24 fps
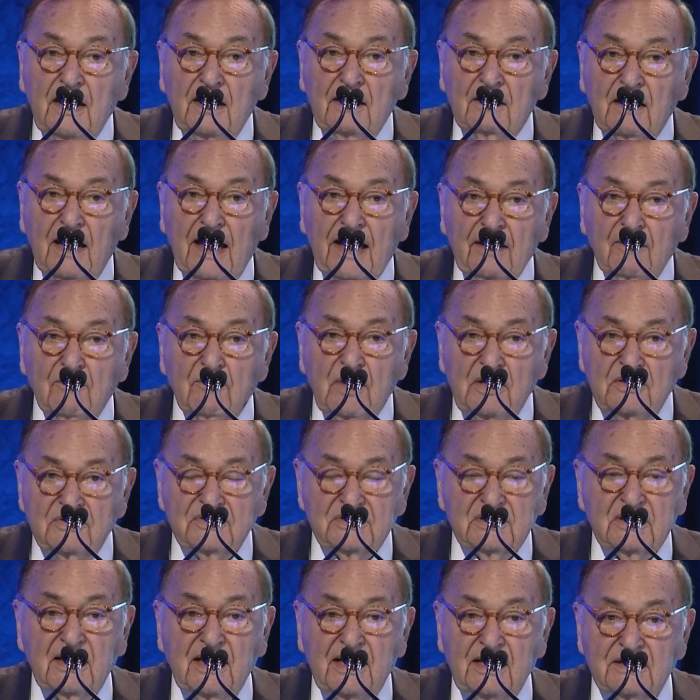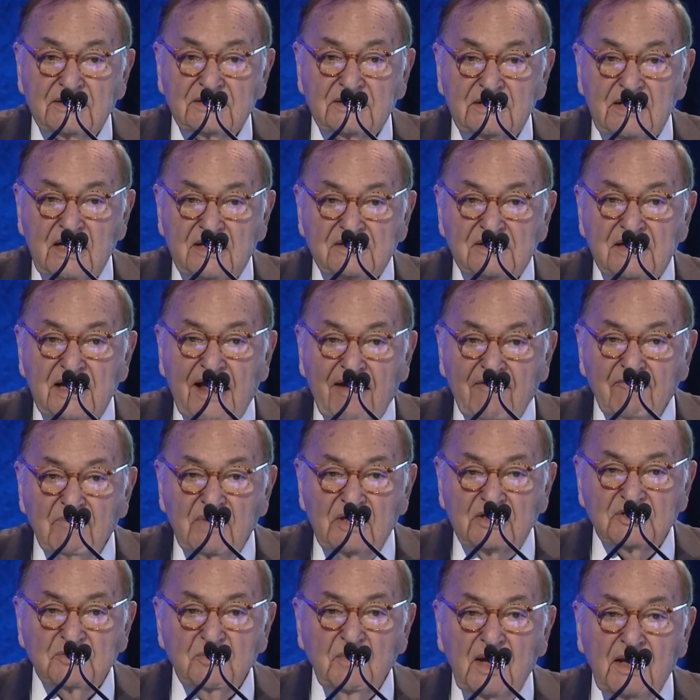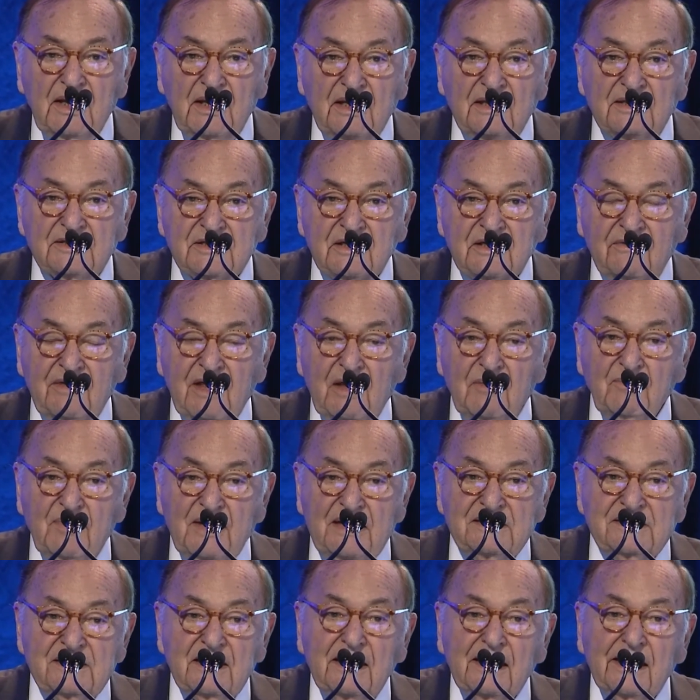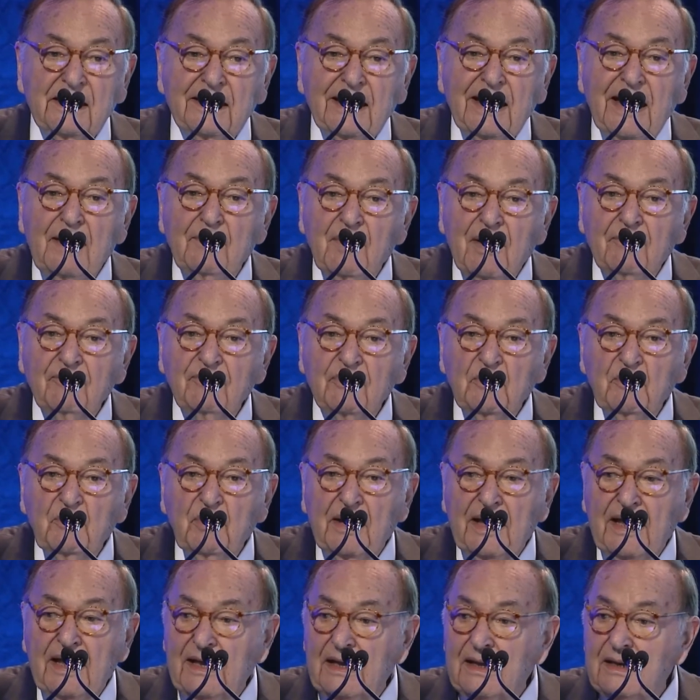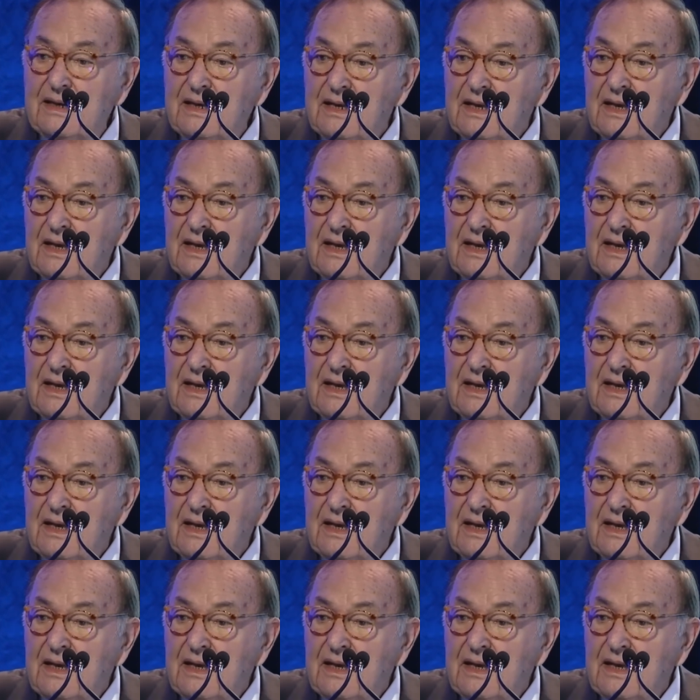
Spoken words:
like most states, doesn't have much money, and so they basically came up with a plan